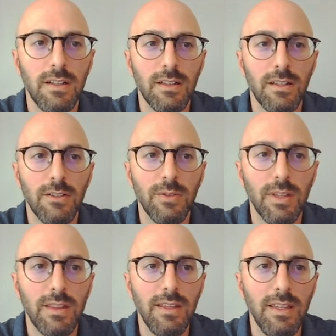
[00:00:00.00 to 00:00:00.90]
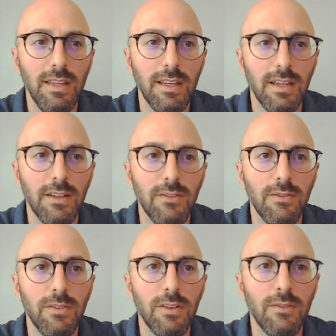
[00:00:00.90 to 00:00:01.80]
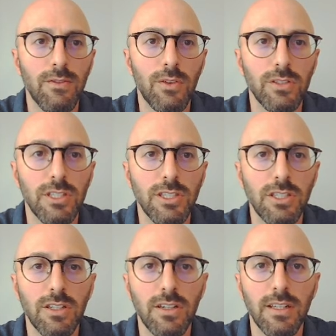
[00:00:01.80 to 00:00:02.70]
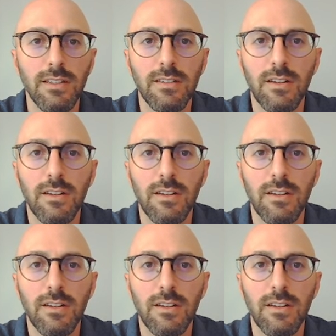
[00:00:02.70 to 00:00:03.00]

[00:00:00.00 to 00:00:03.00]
along with the voltage, current,